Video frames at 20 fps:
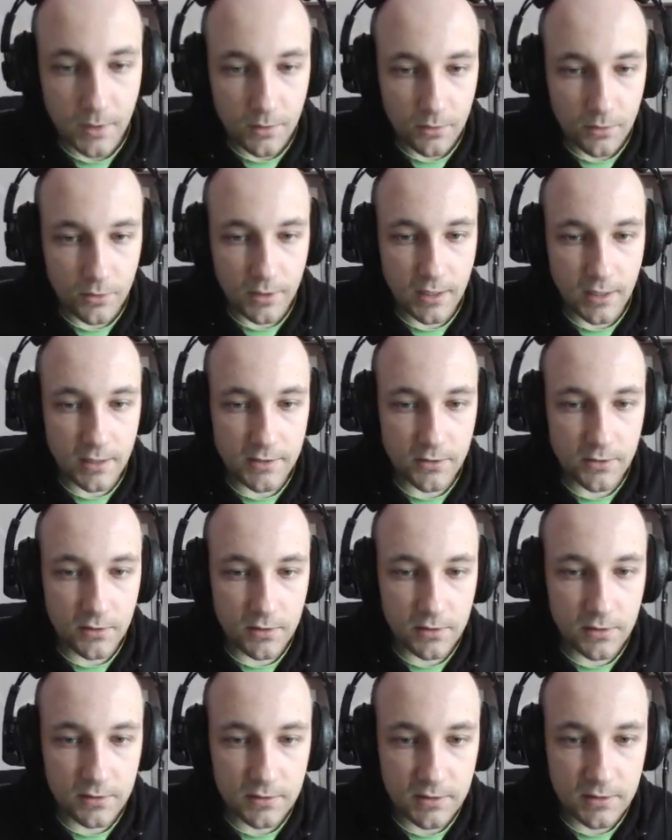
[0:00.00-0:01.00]
Union
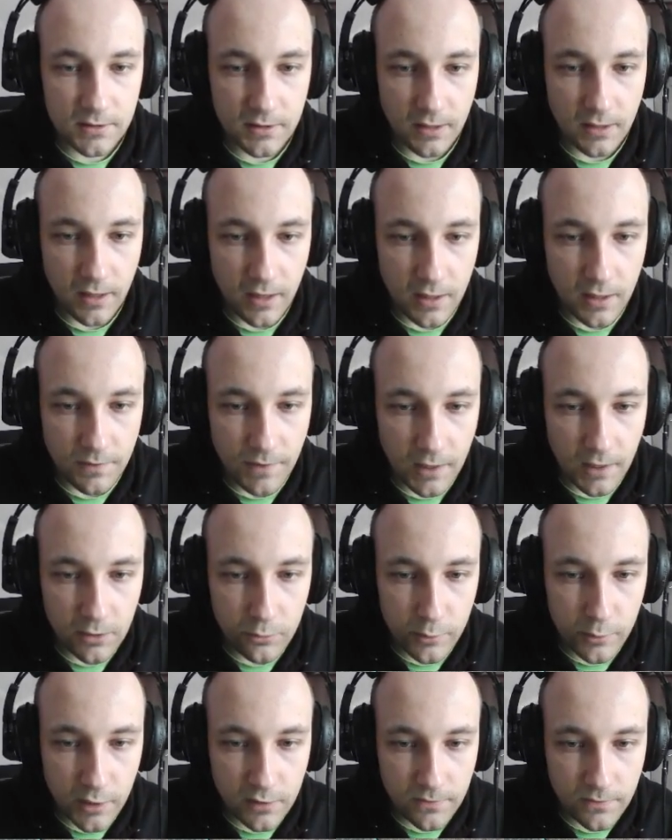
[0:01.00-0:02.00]
garrisons
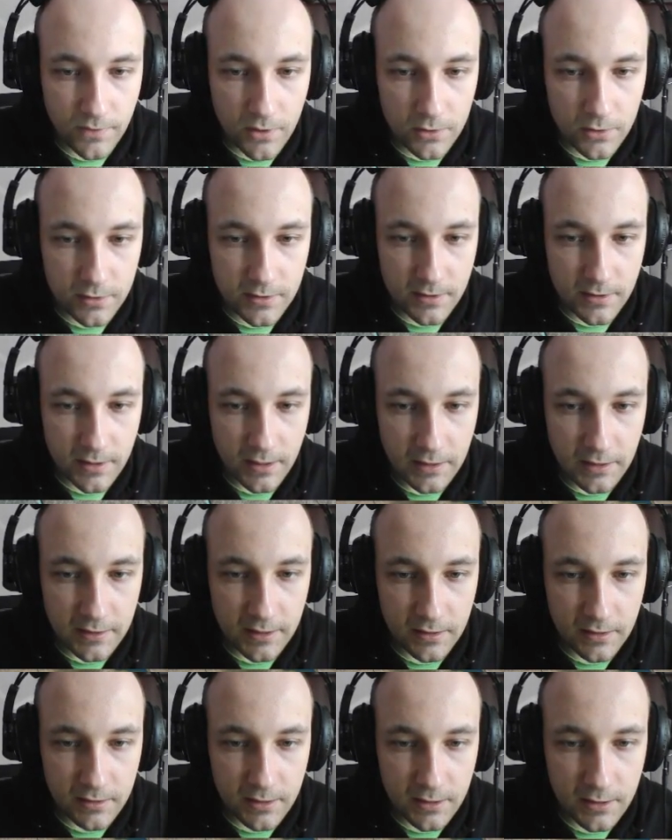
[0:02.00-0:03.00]
evacuate forts in the
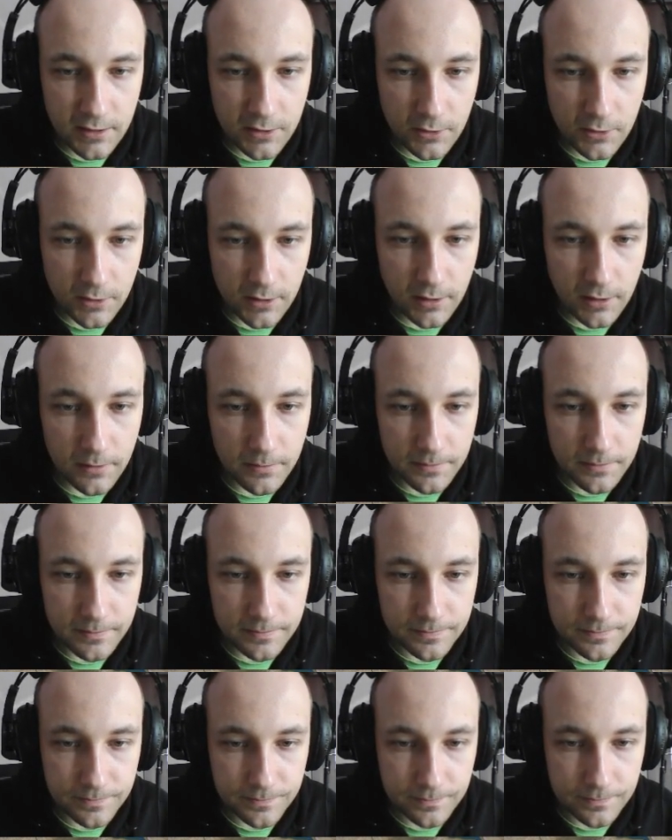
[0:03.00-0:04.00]
Indian Territory.
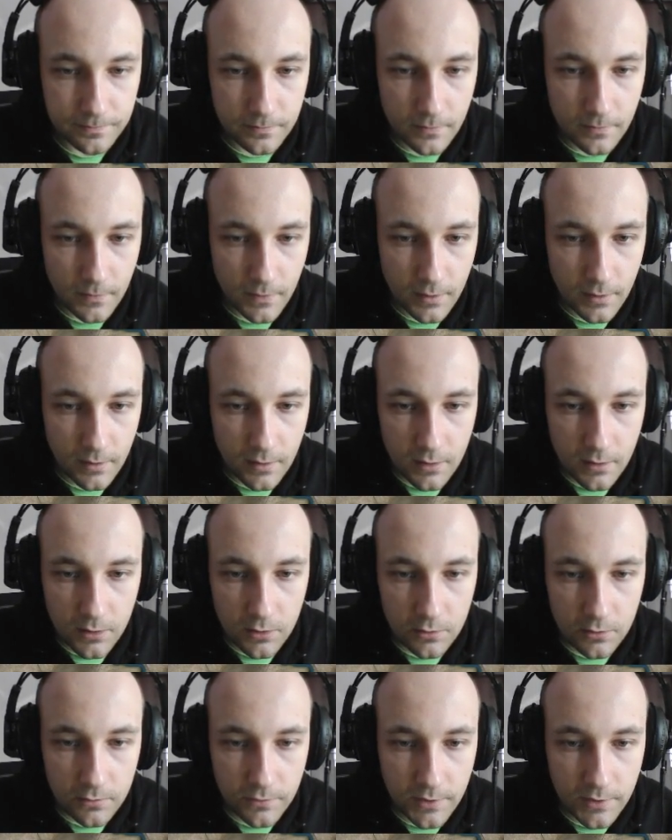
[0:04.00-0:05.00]

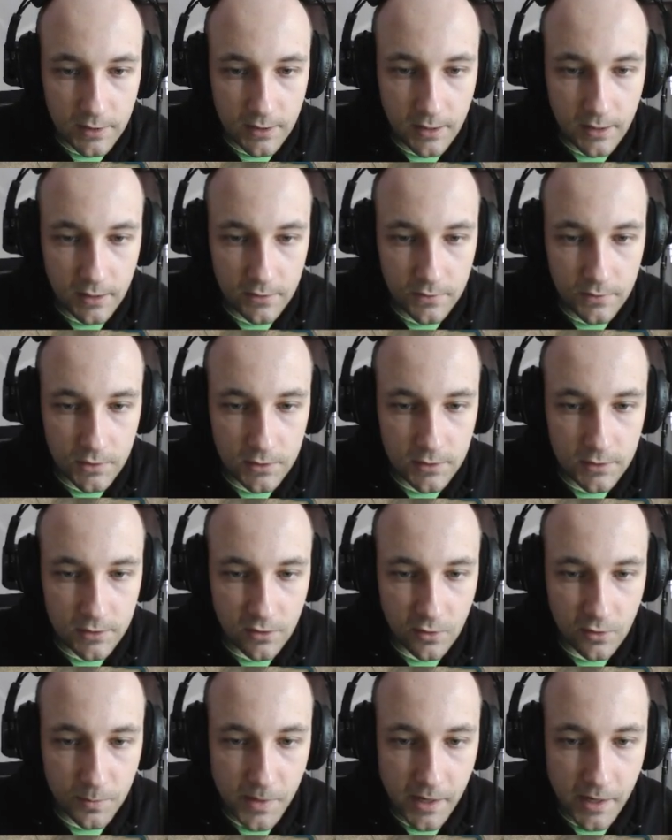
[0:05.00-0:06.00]
Confederate forces
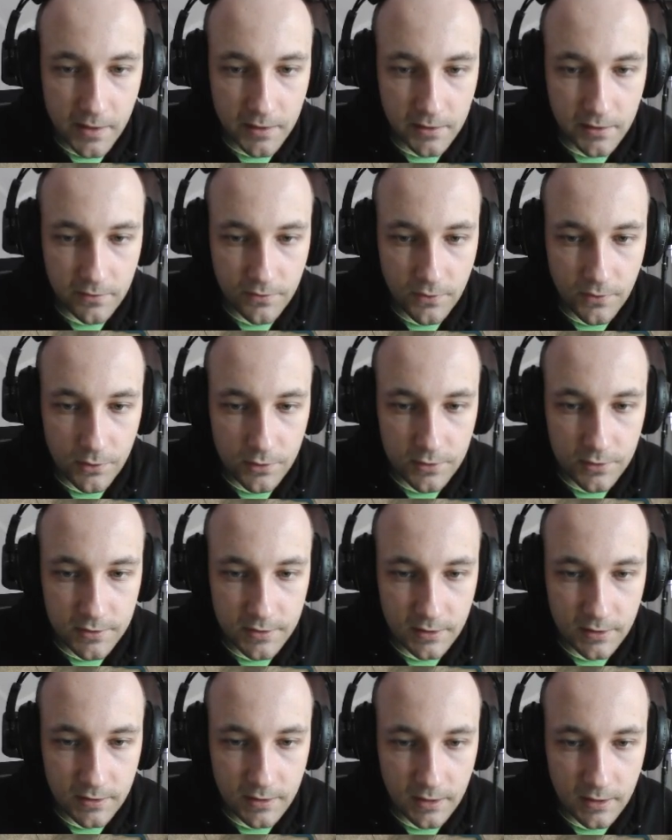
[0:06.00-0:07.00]
occupy forts
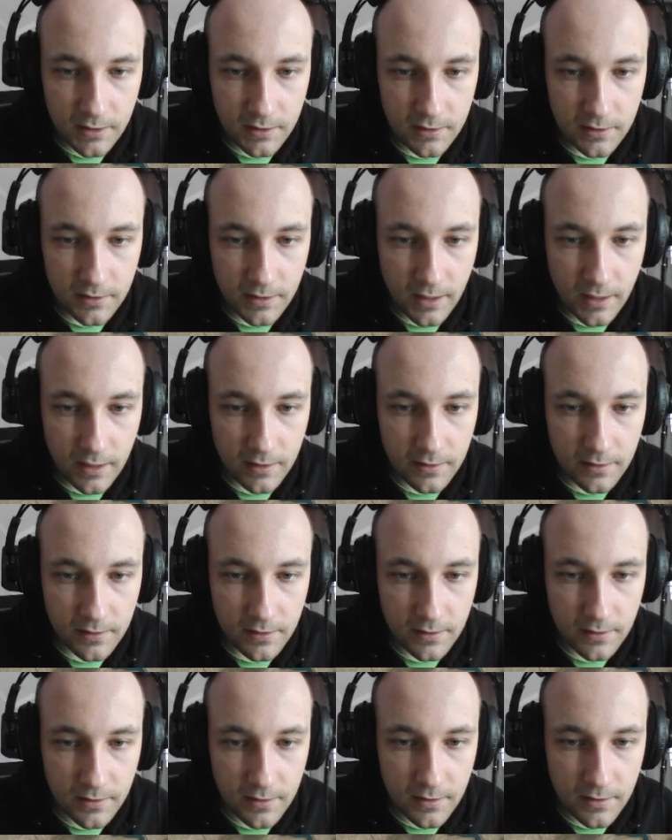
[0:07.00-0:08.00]
in the Indian
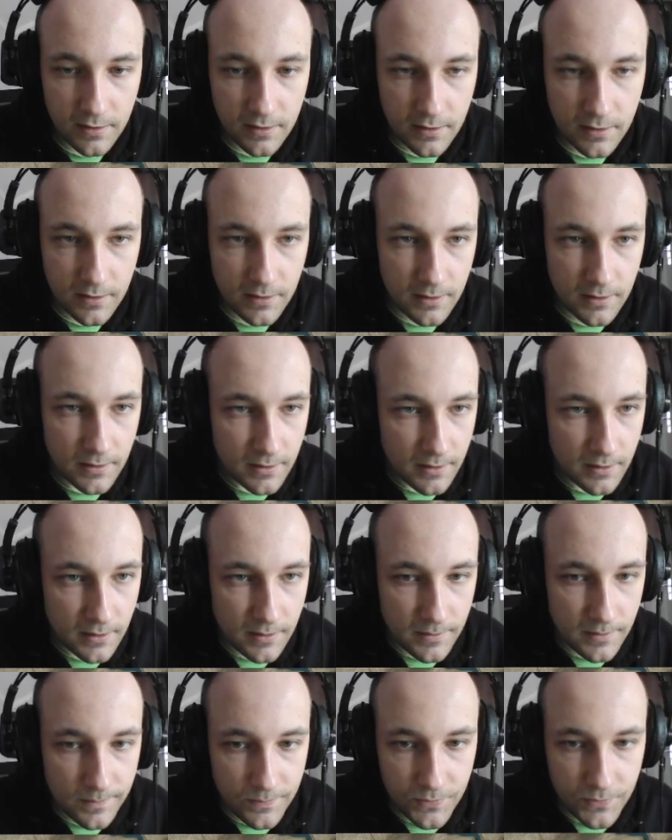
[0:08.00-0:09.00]

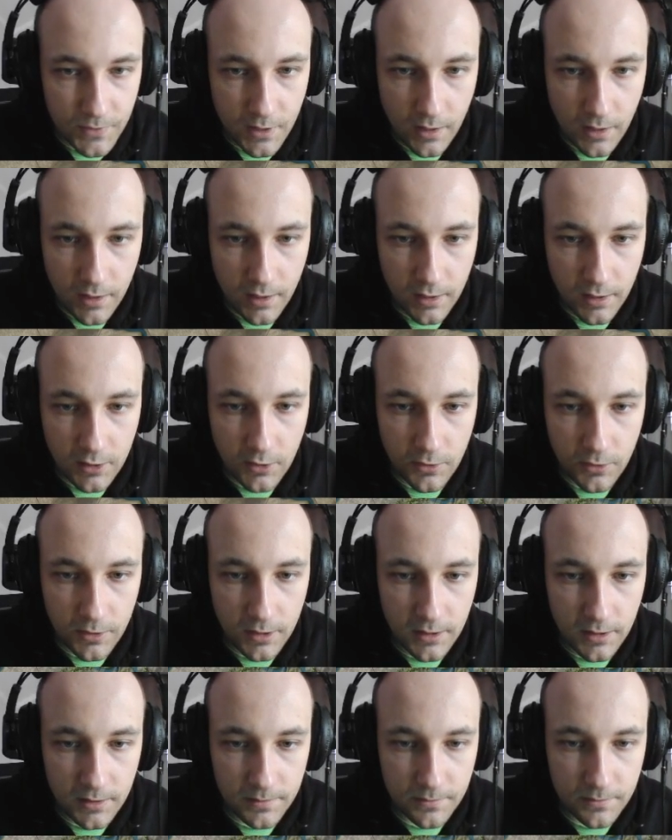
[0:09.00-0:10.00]

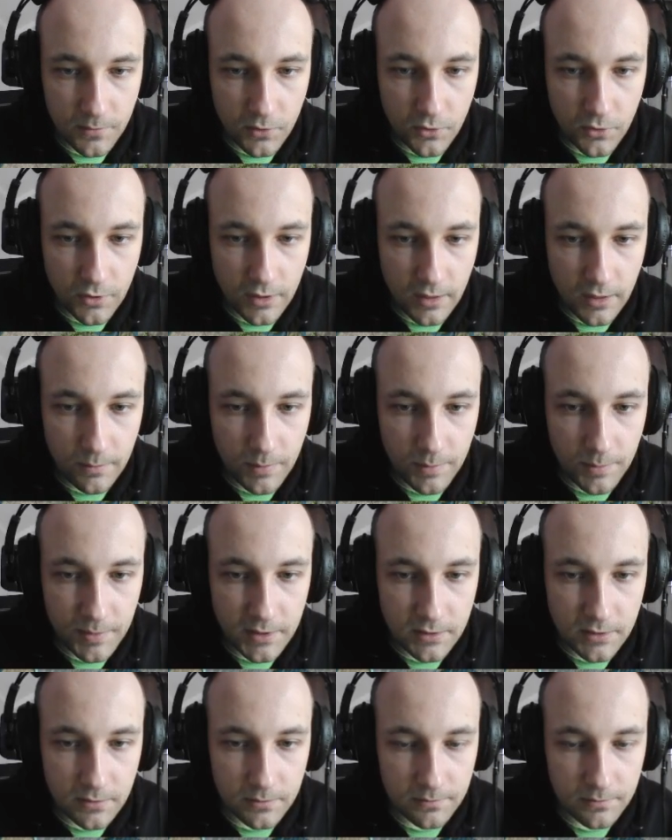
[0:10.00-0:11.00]
territory. More
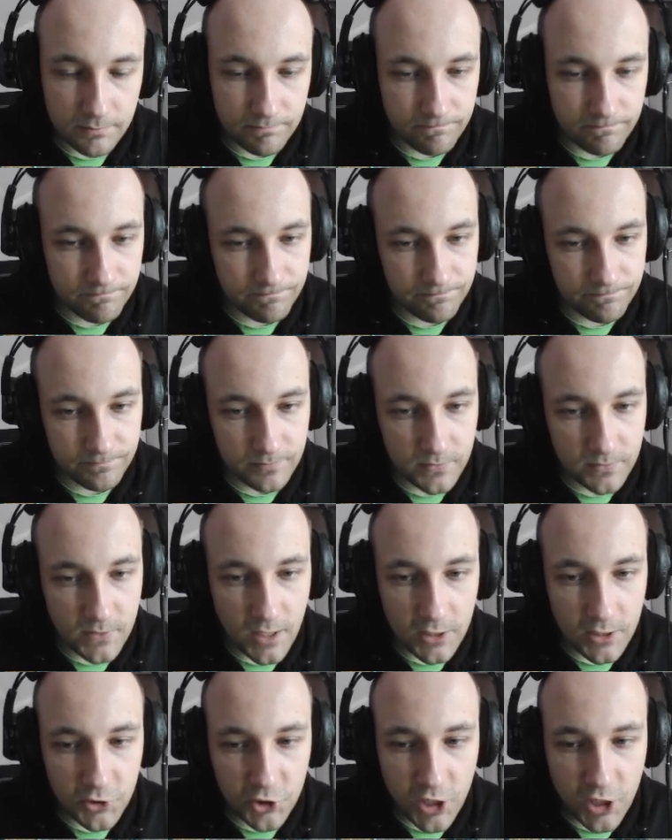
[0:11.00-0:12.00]
MPPs.
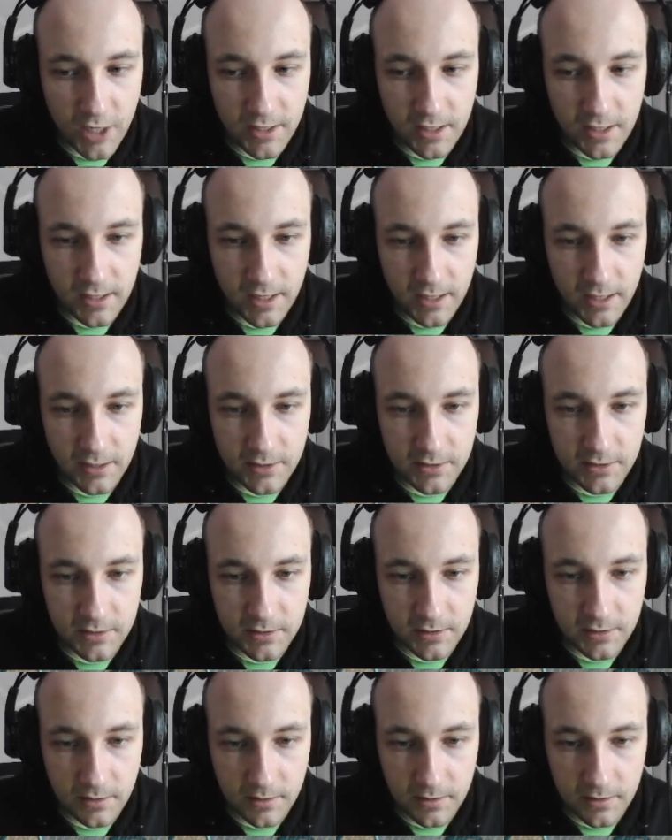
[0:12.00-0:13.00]

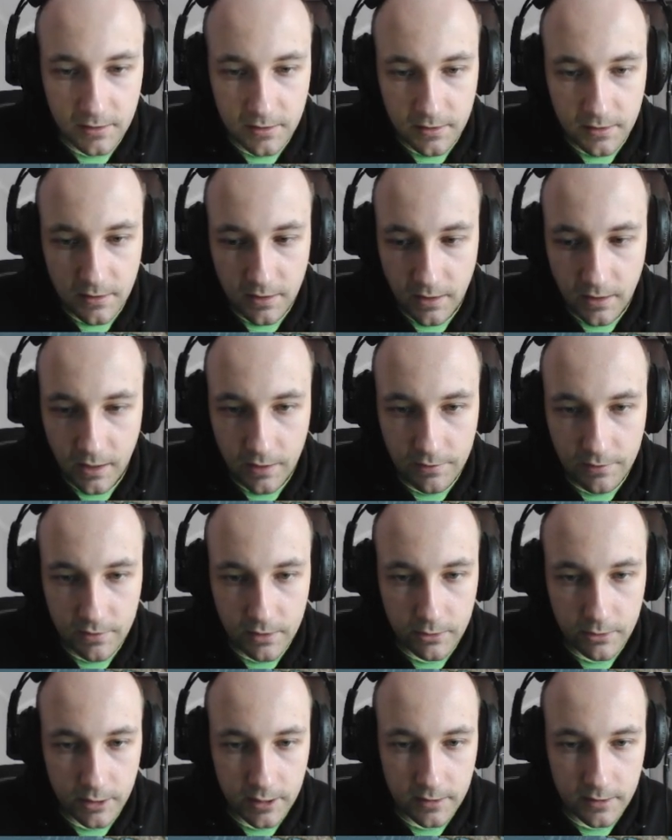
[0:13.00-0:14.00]
Degenerates
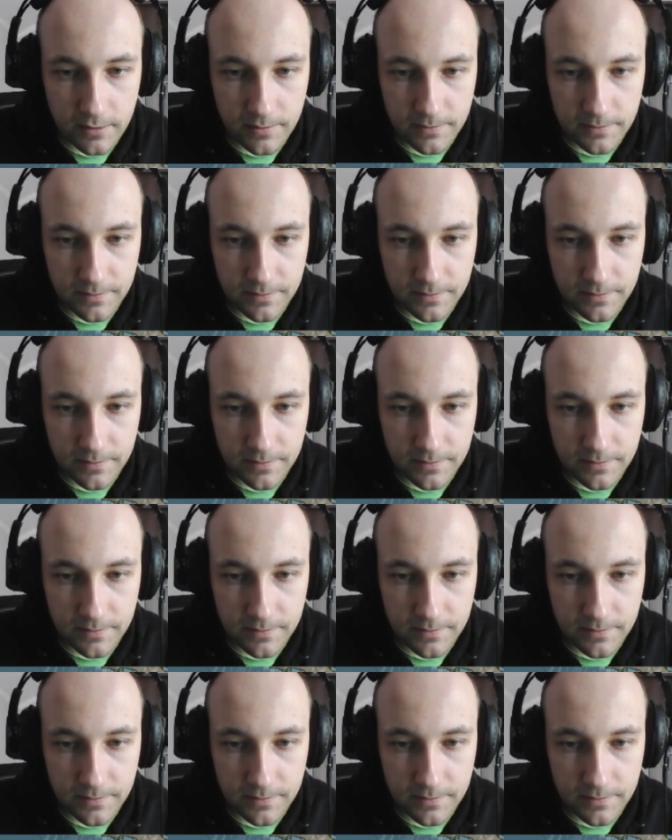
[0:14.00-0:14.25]
everywhere.